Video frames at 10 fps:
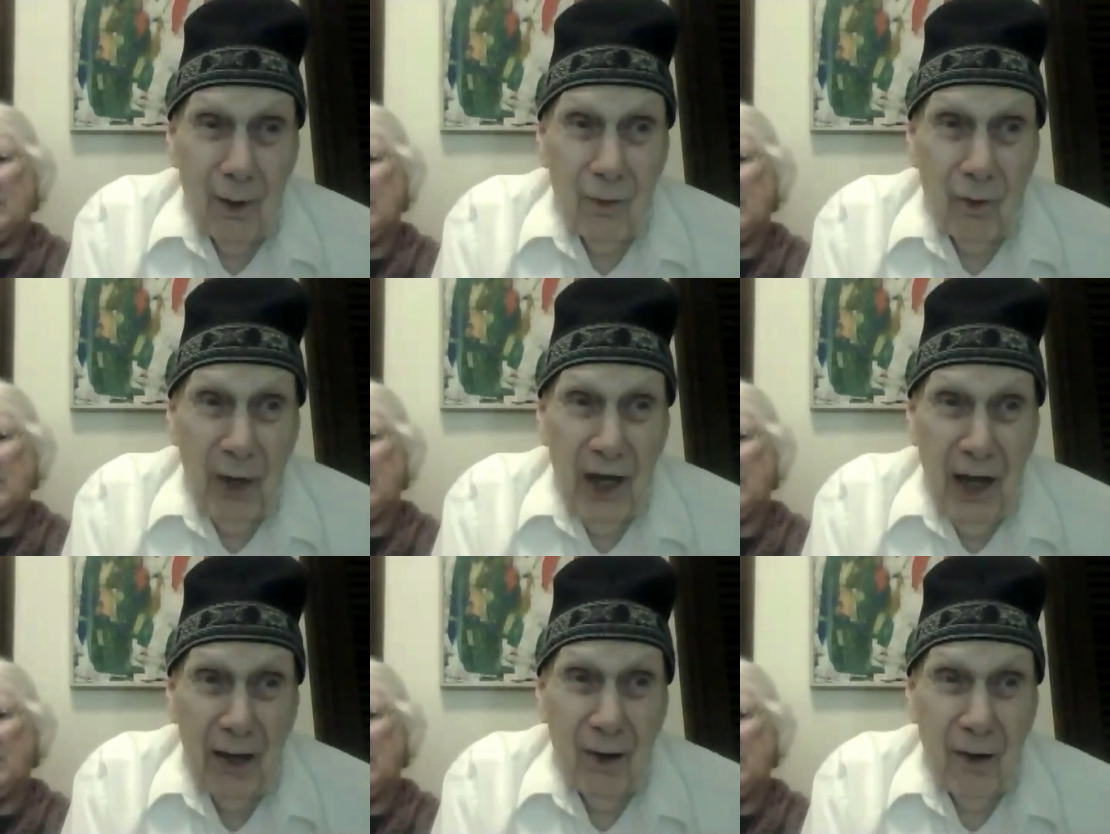the
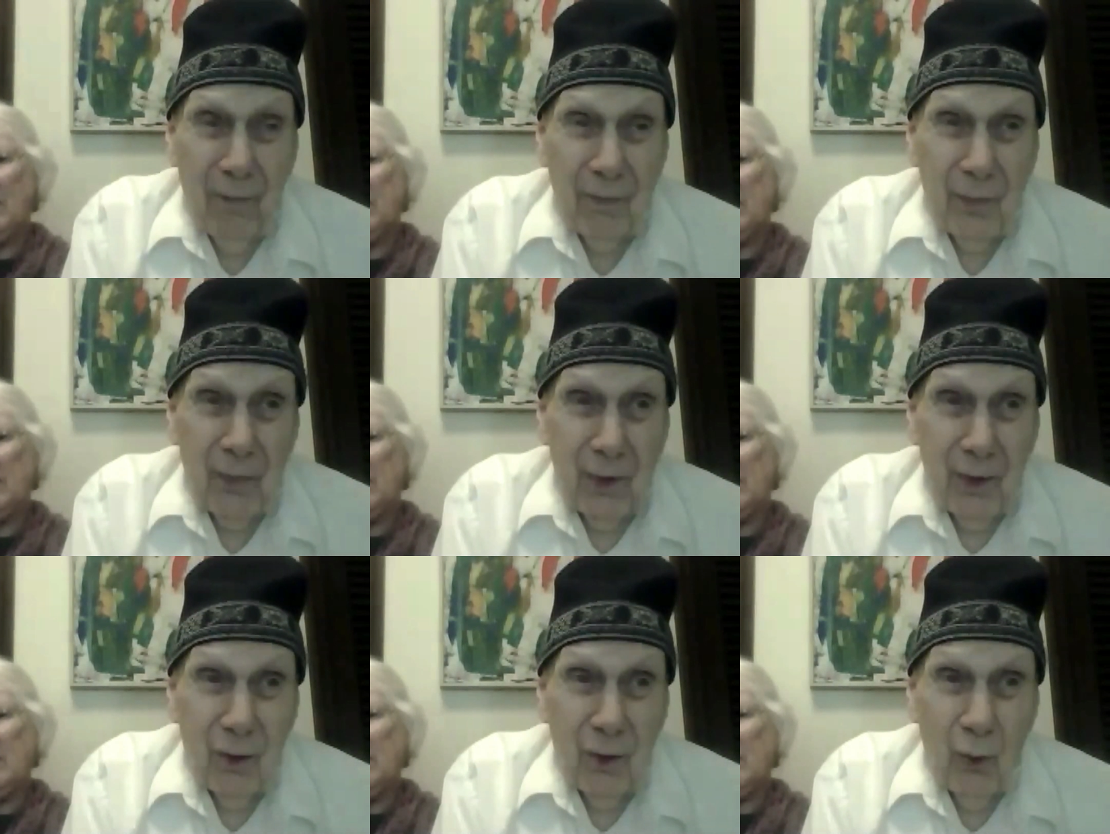man
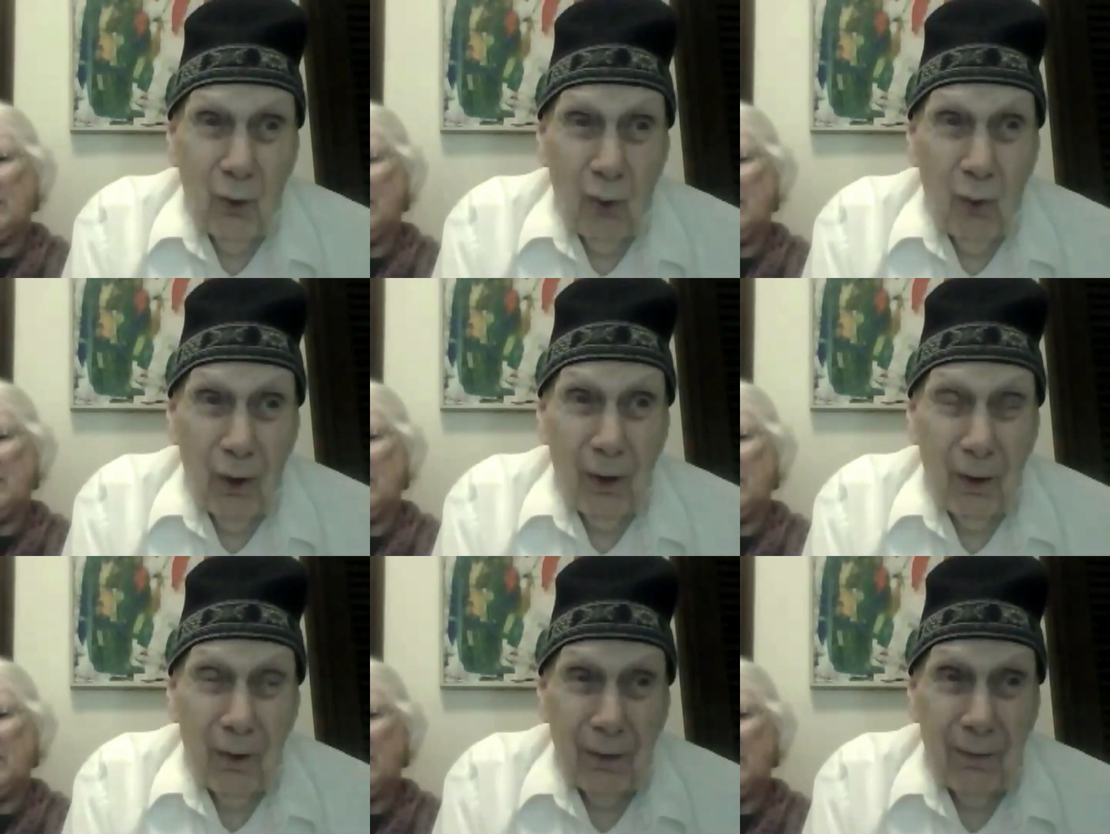who
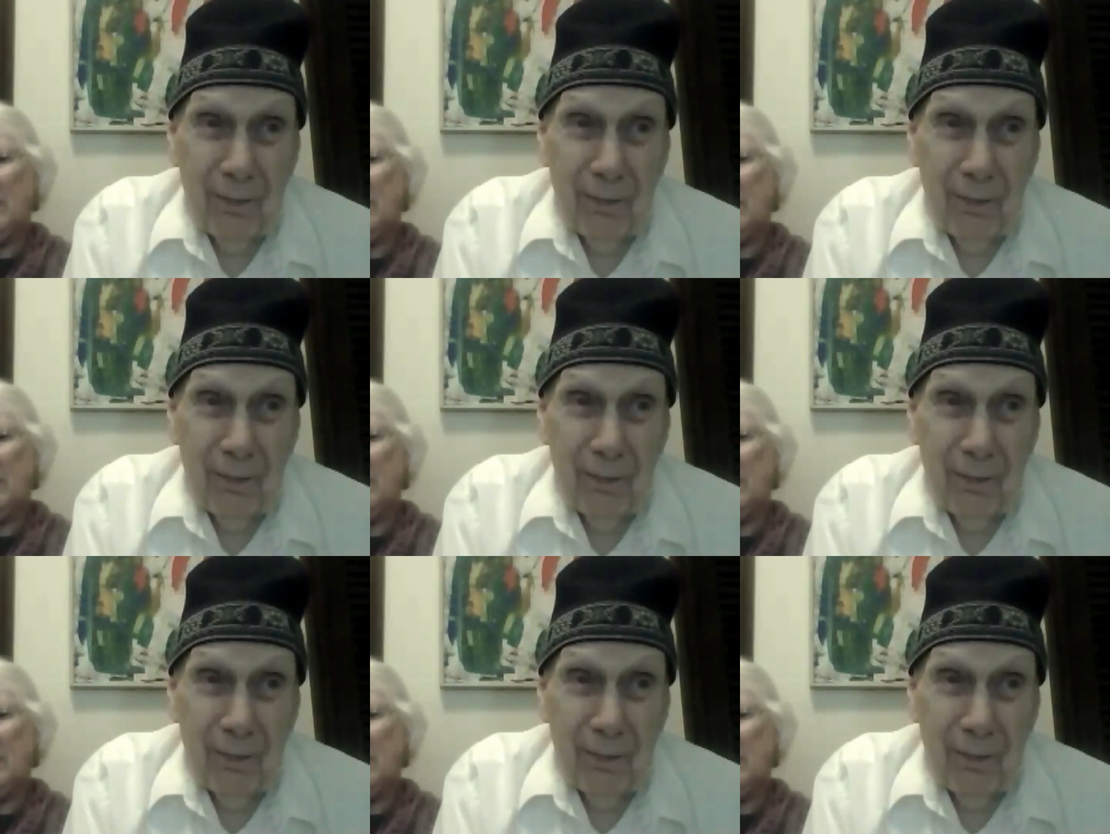uh,